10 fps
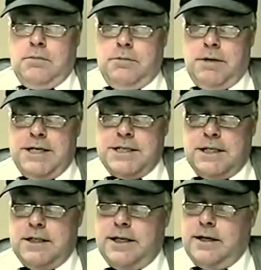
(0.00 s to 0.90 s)
But
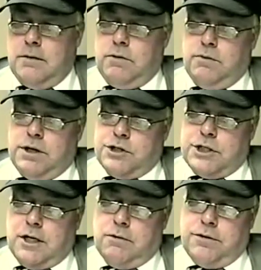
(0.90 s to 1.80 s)
basically, we want to
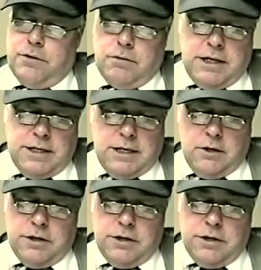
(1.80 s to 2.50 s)
share with you right now